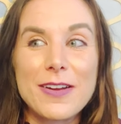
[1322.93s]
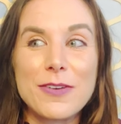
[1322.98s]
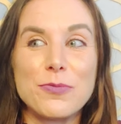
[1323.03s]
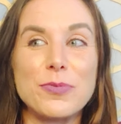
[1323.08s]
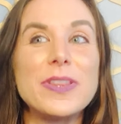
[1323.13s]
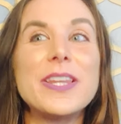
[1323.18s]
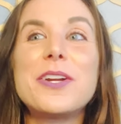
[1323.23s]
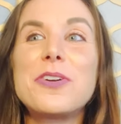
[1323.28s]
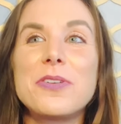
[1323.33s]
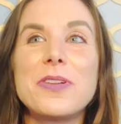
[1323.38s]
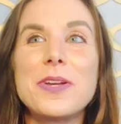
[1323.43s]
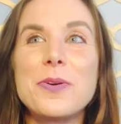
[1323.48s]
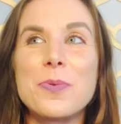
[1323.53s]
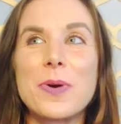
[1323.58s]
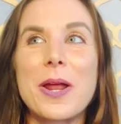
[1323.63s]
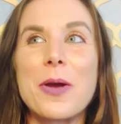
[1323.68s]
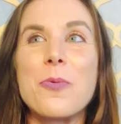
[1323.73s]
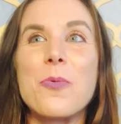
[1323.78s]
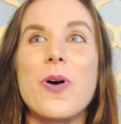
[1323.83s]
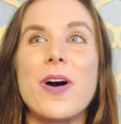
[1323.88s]
Literally what
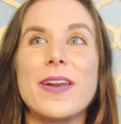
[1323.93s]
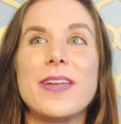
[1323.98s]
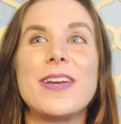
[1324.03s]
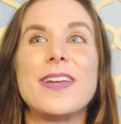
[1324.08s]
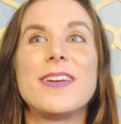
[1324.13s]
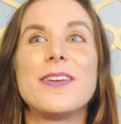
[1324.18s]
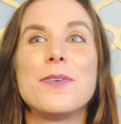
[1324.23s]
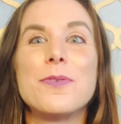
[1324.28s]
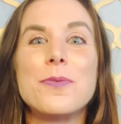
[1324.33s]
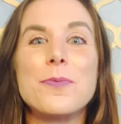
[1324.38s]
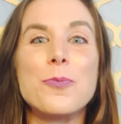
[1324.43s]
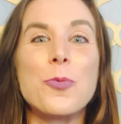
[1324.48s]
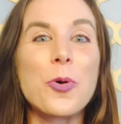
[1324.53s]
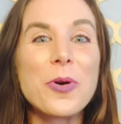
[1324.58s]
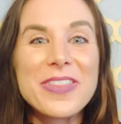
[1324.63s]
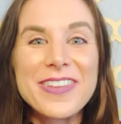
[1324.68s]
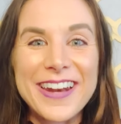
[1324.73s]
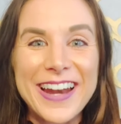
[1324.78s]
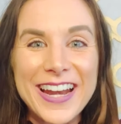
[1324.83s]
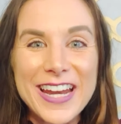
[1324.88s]
I wanted more
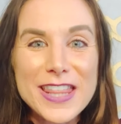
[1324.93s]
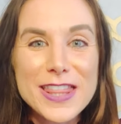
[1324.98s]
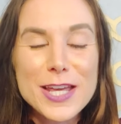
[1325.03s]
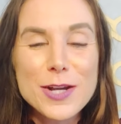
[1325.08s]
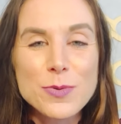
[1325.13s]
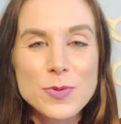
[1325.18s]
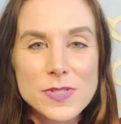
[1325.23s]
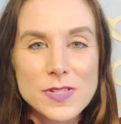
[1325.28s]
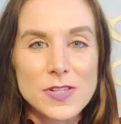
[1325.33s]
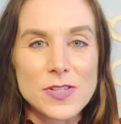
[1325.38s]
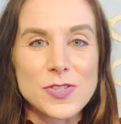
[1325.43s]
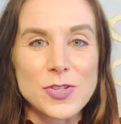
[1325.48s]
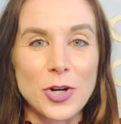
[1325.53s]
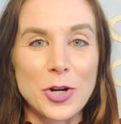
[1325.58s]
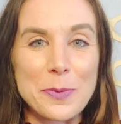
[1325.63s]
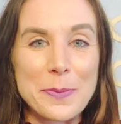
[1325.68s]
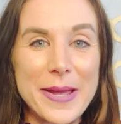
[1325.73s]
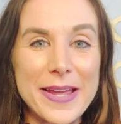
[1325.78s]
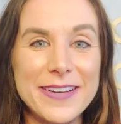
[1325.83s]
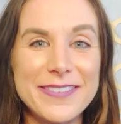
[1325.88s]
than anything was
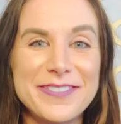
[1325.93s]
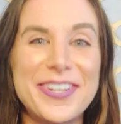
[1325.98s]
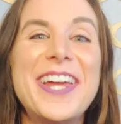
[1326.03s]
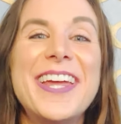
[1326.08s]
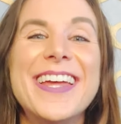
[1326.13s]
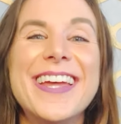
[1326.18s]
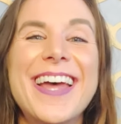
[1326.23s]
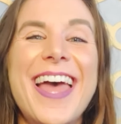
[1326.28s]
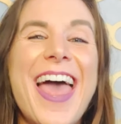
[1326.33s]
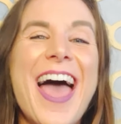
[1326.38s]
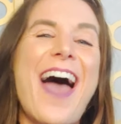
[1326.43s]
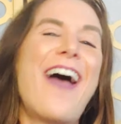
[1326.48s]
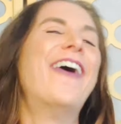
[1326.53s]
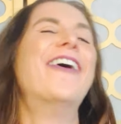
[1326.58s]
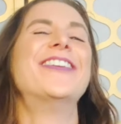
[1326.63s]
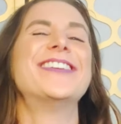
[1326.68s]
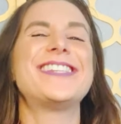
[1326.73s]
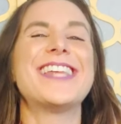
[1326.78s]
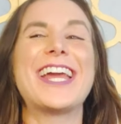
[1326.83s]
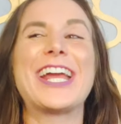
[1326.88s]
discernment. I
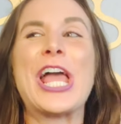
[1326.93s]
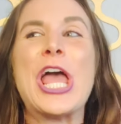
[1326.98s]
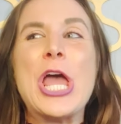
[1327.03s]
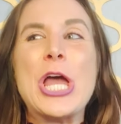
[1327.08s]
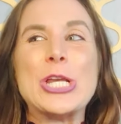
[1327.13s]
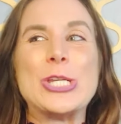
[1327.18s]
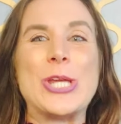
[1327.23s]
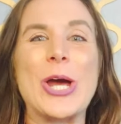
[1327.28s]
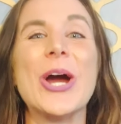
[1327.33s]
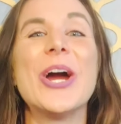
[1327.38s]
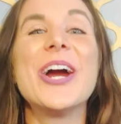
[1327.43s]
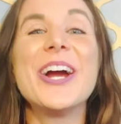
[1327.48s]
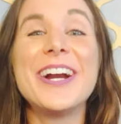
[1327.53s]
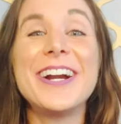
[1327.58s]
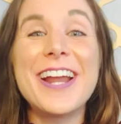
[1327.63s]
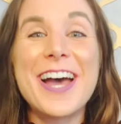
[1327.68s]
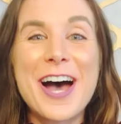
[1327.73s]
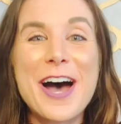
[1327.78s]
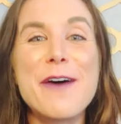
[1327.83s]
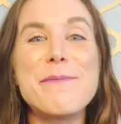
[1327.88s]
was like, turn
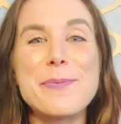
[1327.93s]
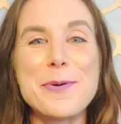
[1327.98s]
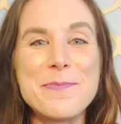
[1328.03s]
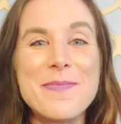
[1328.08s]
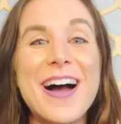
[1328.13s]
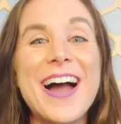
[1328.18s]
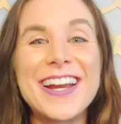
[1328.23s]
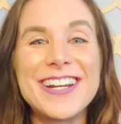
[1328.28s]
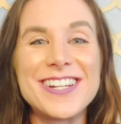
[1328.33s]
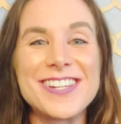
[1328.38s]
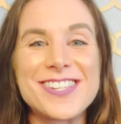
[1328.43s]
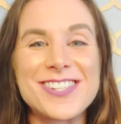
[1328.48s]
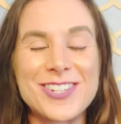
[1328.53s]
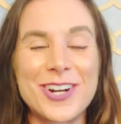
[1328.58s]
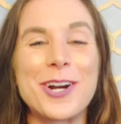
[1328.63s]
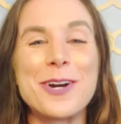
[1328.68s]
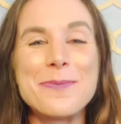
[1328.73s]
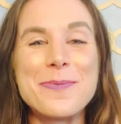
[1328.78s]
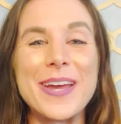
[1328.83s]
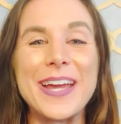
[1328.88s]
up my
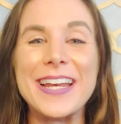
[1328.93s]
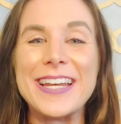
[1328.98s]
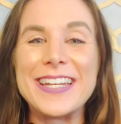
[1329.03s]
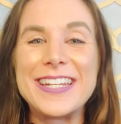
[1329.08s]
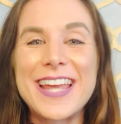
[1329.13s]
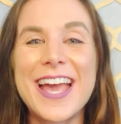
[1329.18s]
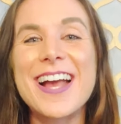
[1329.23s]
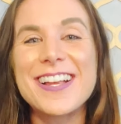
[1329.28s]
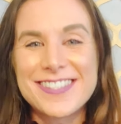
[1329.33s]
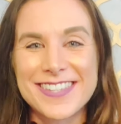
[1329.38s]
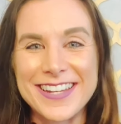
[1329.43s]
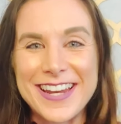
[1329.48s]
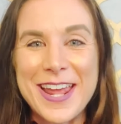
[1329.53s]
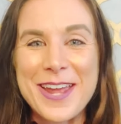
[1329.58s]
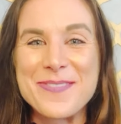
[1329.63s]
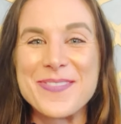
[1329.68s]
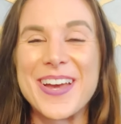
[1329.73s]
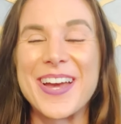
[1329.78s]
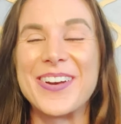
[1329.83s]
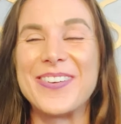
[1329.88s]
discernment. Yes and
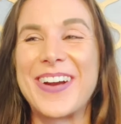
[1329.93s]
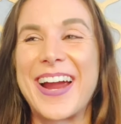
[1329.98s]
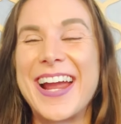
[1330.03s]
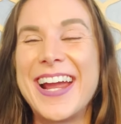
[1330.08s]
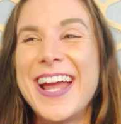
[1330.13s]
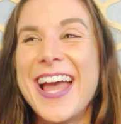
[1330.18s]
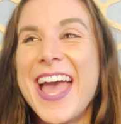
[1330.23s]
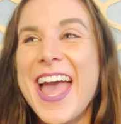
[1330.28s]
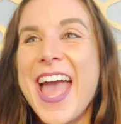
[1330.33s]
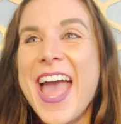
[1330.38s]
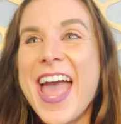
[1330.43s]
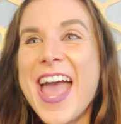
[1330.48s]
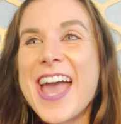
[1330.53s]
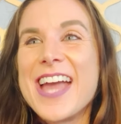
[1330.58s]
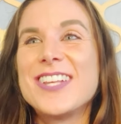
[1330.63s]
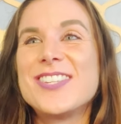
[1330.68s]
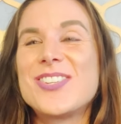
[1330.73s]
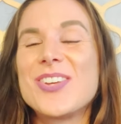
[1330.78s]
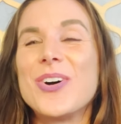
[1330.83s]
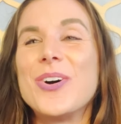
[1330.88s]
amen, right?
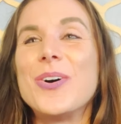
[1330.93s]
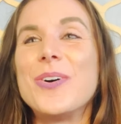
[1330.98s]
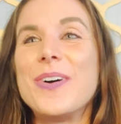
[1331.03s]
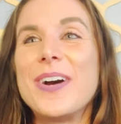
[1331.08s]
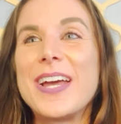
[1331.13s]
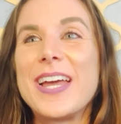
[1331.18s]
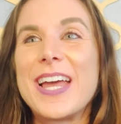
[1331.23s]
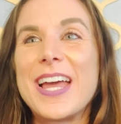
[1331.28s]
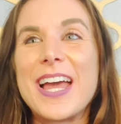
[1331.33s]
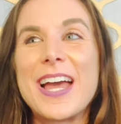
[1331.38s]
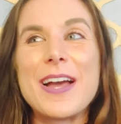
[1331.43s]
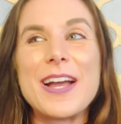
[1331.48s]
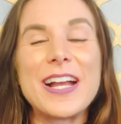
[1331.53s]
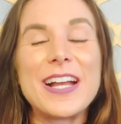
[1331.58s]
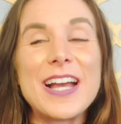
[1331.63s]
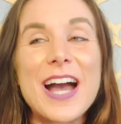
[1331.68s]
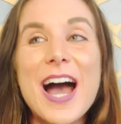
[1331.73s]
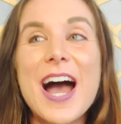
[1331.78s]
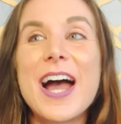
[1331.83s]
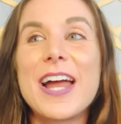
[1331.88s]
And so
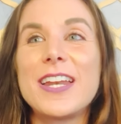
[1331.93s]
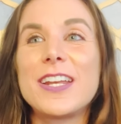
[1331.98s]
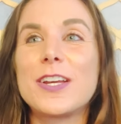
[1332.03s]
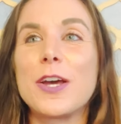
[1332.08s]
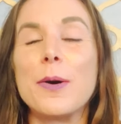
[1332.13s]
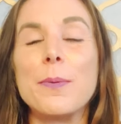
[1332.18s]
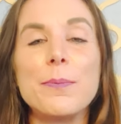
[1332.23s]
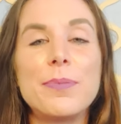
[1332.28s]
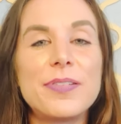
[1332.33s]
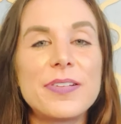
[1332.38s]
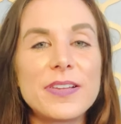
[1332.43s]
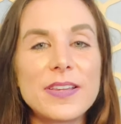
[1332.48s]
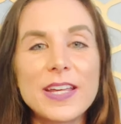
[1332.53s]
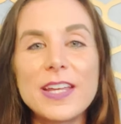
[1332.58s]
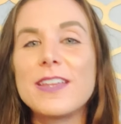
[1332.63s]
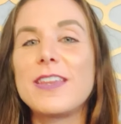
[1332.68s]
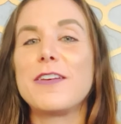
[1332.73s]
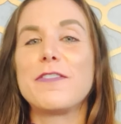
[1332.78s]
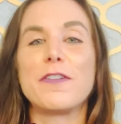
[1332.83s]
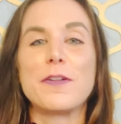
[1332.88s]
God
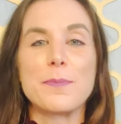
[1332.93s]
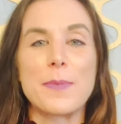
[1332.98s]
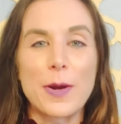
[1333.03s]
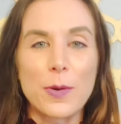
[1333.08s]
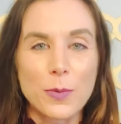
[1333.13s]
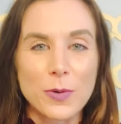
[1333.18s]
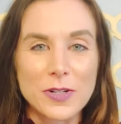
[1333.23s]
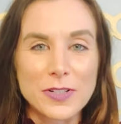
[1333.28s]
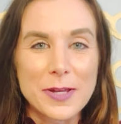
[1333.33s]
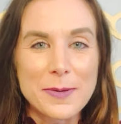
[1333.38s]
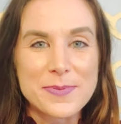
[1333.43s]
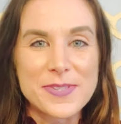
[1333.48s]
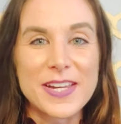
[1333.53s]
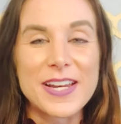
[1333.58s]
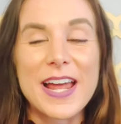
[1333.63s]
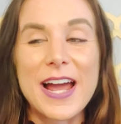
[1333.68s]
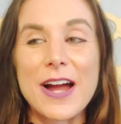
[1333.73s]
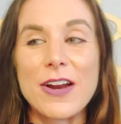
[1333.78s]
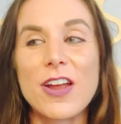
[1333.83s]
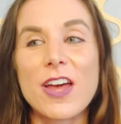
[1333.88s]
completely flipped my world upside
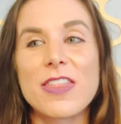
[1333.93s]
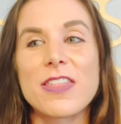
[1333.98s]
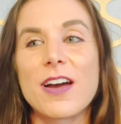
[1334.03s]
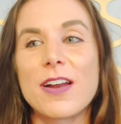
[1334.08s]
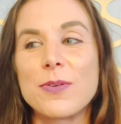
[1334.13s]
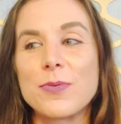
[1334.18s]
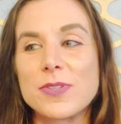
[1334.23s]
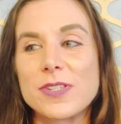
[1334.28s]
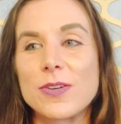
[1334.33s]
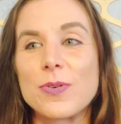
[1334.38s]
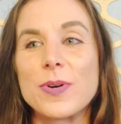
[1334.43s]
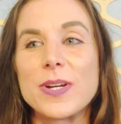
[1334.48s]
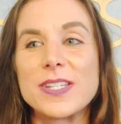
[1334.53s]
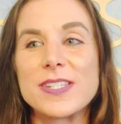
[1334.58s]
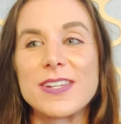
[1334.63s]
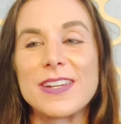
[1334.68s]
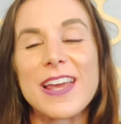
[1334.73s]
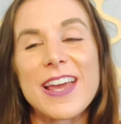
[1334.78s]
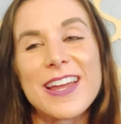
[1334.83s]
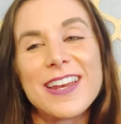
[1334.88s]
down. I thought it was going
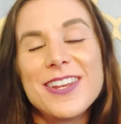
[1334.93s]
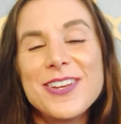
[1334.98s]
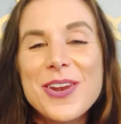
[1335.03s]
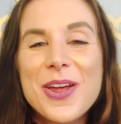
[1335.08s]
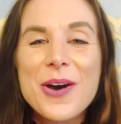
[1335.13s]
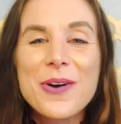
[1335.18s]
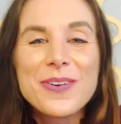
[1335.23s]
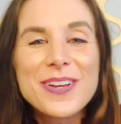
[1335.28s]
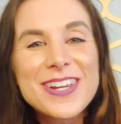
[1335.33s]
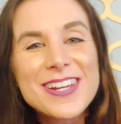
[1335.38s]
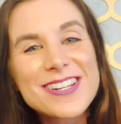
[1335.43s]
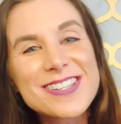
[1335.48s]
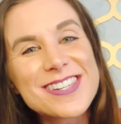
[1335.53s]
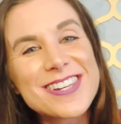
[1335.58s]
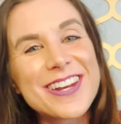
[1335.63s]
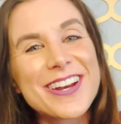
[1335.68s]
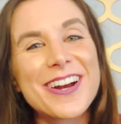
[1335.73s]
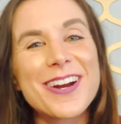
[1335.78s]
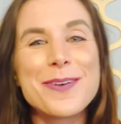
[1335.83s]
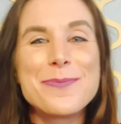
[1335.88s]
to get, you know,
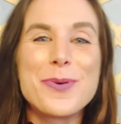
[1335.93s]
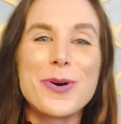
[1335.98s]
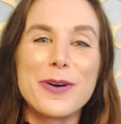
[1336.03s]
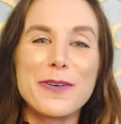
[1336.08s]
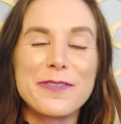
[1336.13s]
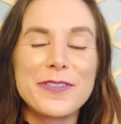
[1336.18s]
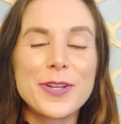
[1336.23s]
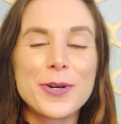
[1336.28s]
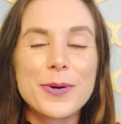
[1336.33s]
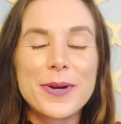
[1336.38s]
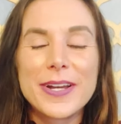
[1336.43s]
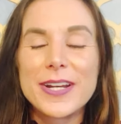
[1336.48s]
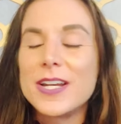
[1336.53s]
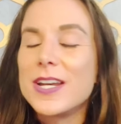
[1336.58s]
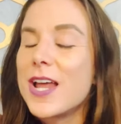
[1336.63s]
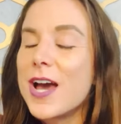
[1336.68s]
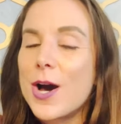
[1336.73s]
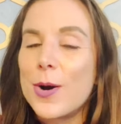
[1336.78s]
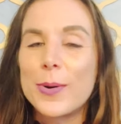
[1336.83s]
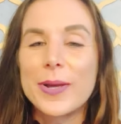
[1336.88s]
easier, more fluid.
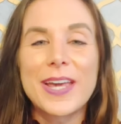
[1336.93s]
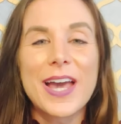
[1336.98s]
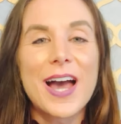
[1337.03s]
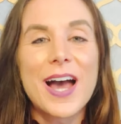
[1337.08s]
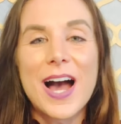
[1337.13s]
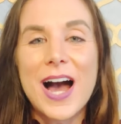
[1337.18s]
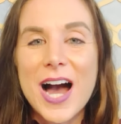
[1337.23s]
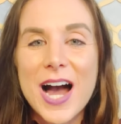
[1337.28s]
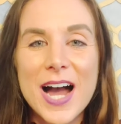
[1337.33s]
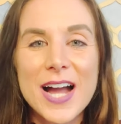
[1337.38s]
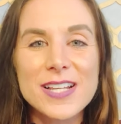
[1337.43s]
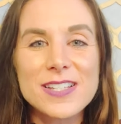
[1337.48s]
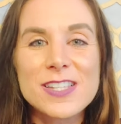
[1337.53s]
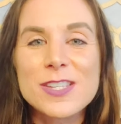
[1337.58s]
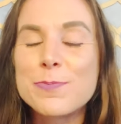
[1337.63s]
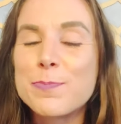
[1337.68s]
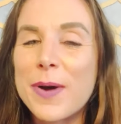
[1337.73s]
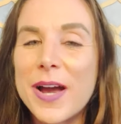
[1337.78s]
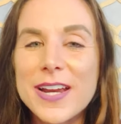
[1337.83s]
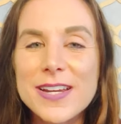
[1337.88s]
No, it got hot,
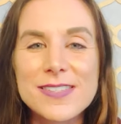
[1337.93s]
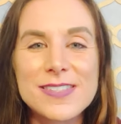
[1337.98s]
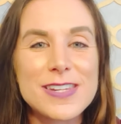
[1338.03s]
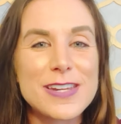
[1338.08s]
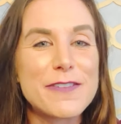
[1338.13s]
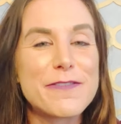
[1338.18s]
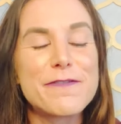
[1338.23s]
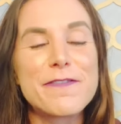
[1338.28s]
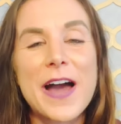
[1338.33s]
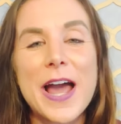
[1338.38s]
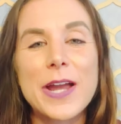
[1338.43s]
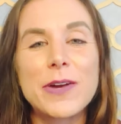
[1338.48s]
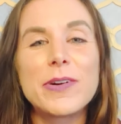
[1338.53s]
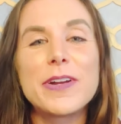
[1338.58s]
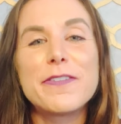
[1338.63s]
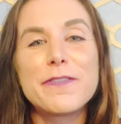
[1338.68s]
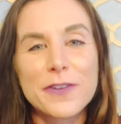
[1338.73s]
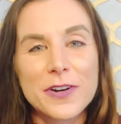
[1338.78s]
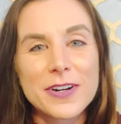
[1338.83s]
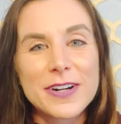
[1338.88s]
spicy, fiery
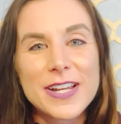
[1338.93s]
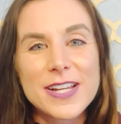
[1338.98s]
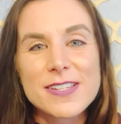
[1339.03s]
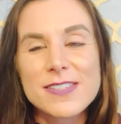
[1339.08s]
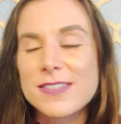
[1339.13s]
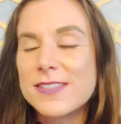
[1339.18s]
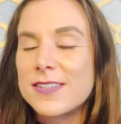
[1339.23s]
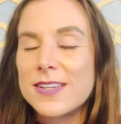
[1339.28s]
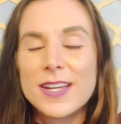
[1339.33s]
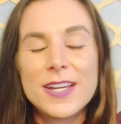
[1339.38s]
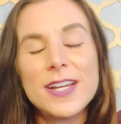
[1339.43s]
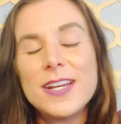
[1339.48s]
furnace